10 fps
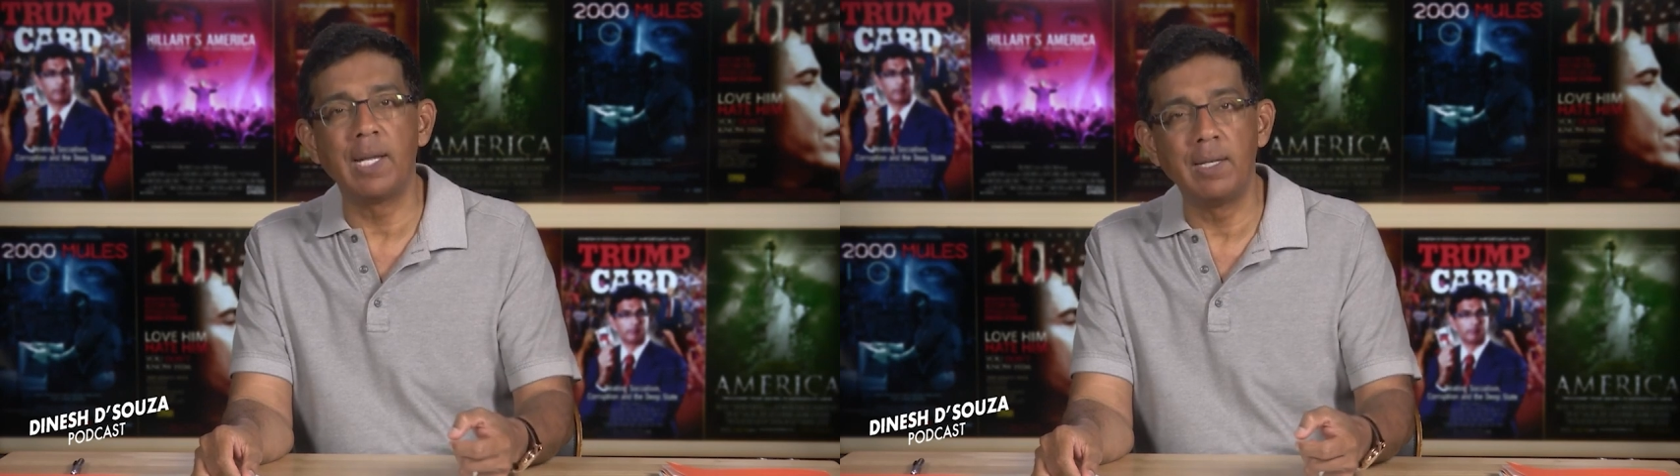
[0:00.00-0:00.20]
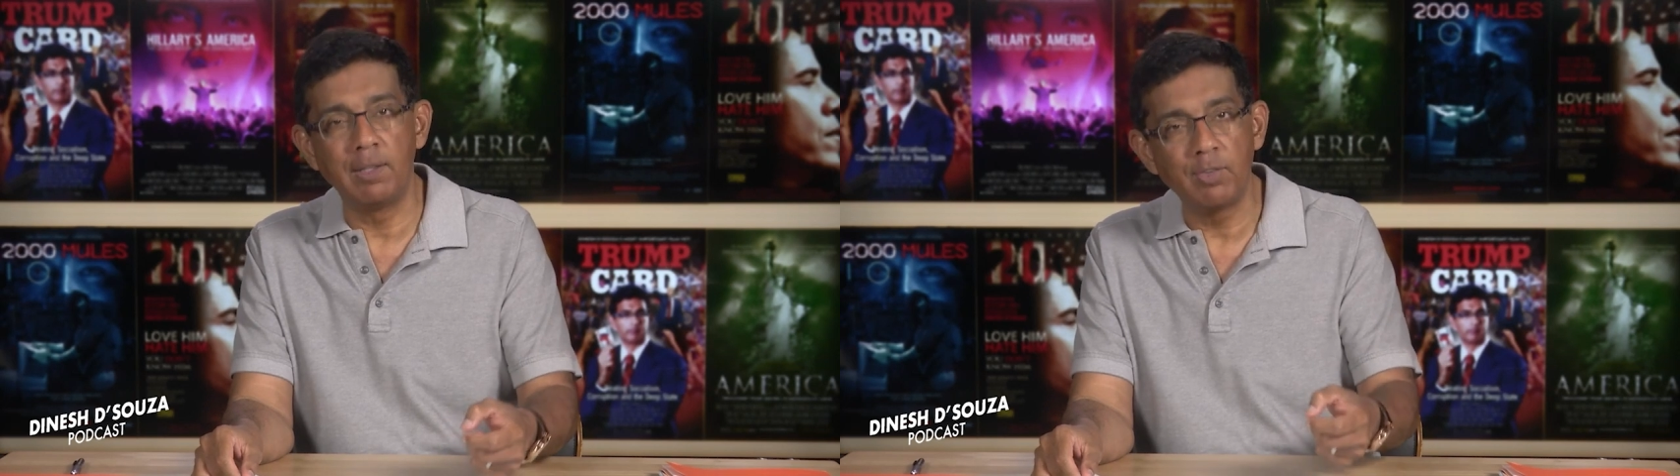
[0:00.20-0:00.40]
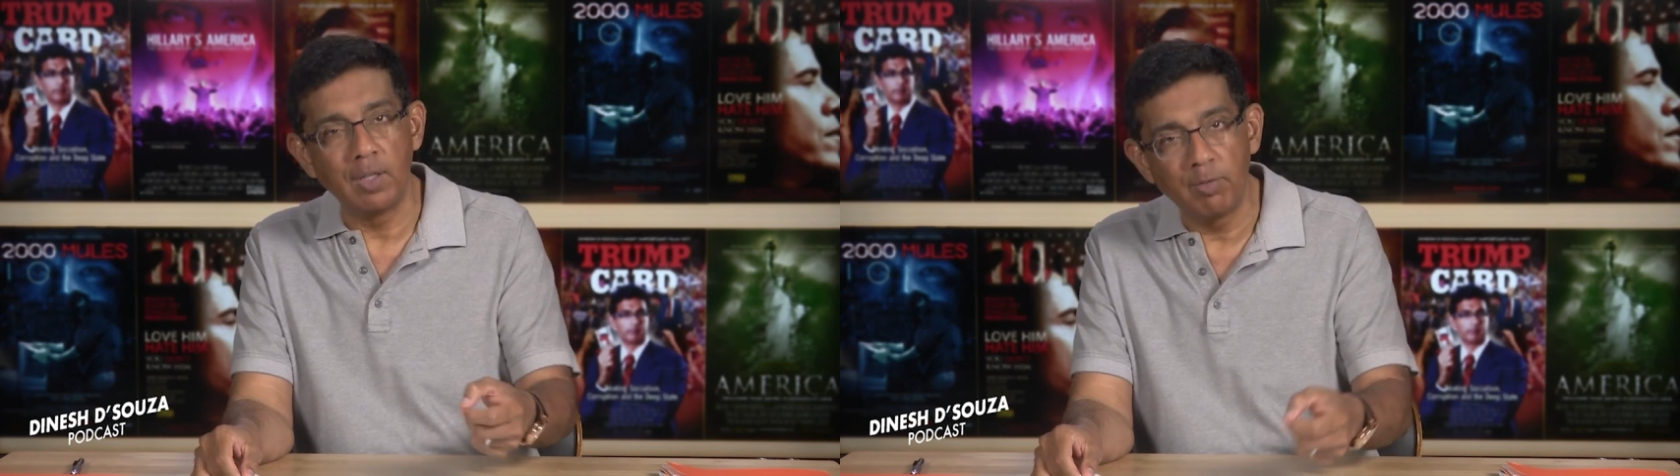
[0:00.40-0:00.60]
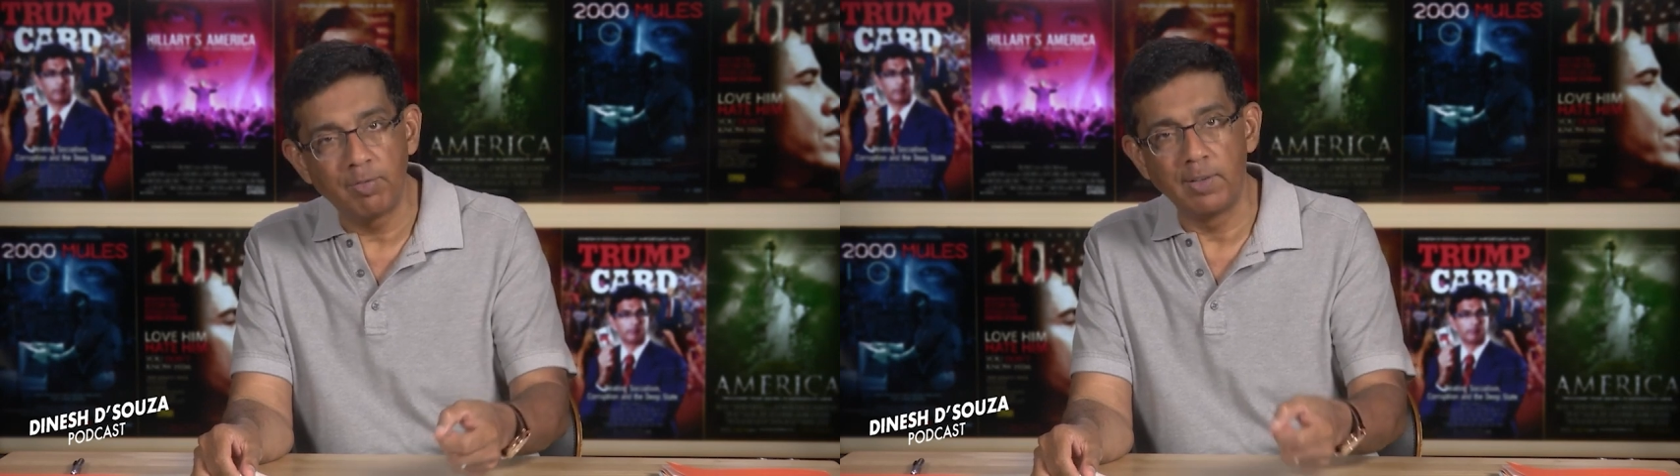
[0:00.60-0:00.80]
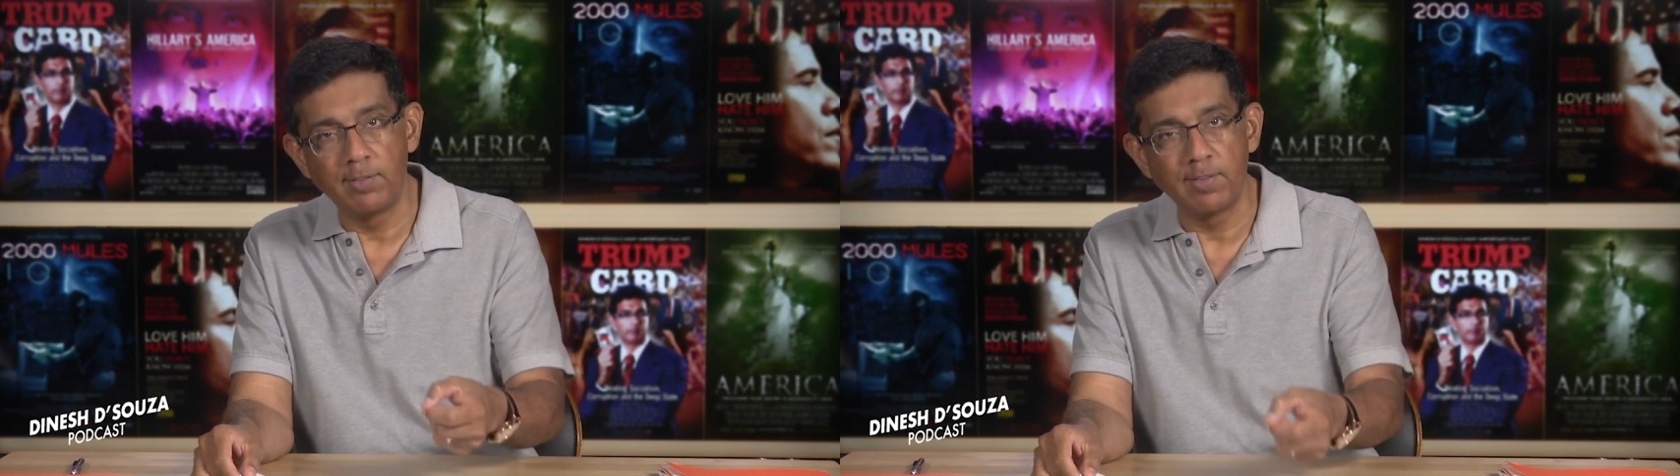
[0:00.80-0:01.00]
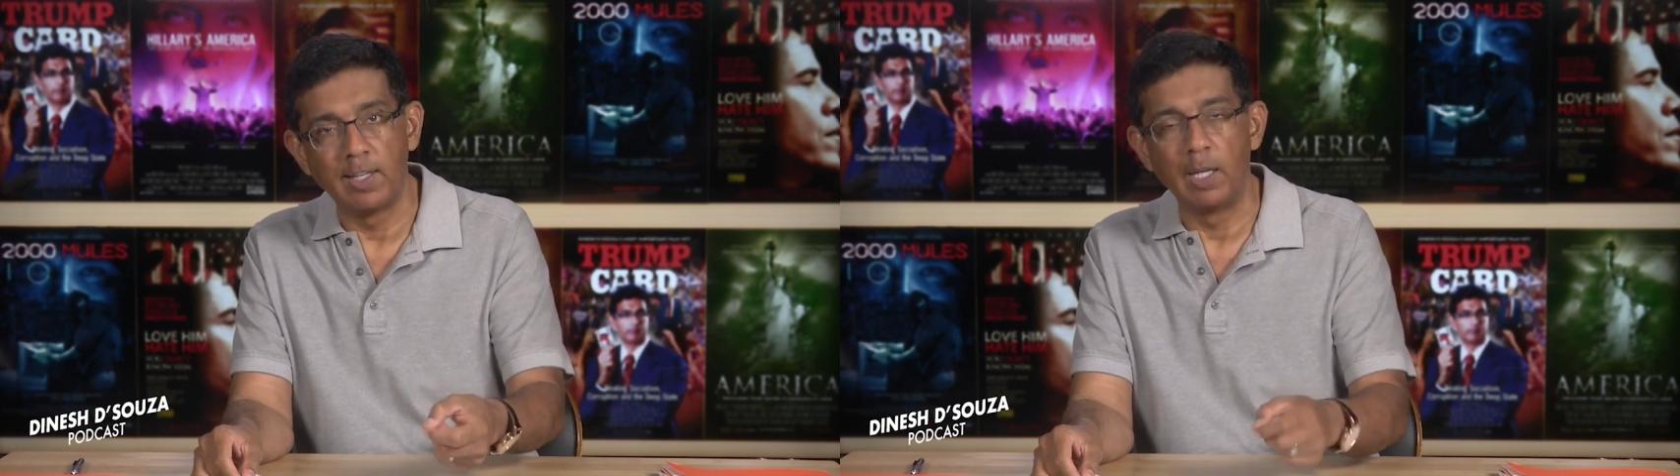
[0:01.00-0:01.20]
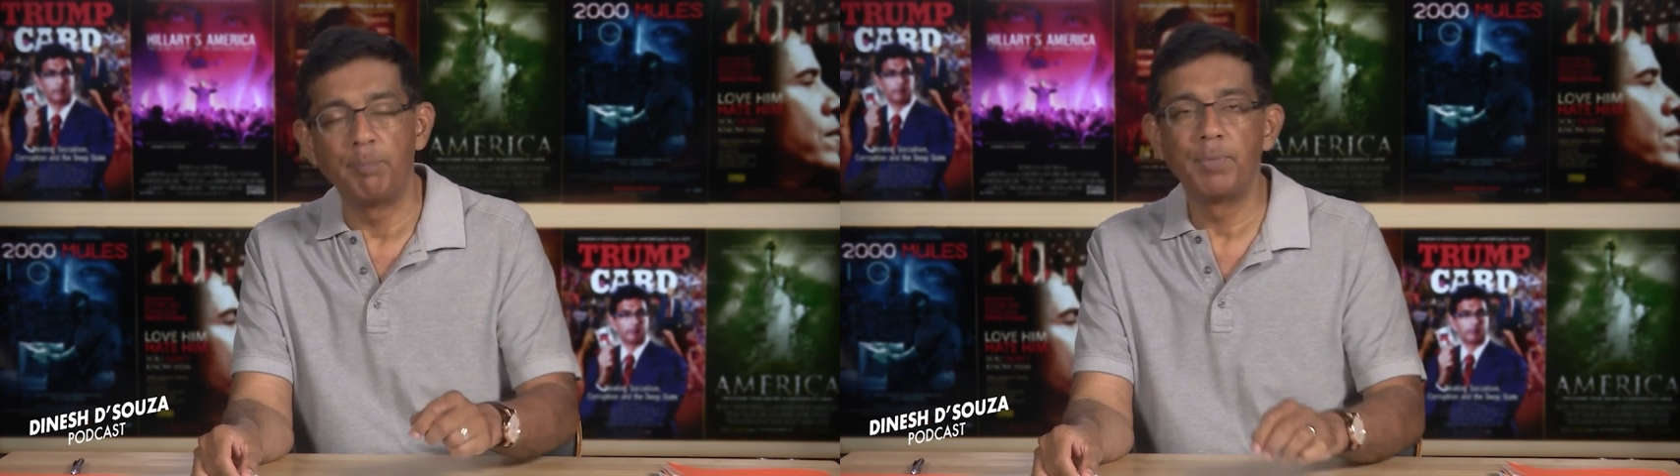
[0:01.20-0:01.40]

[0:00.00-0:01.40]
in its infancy.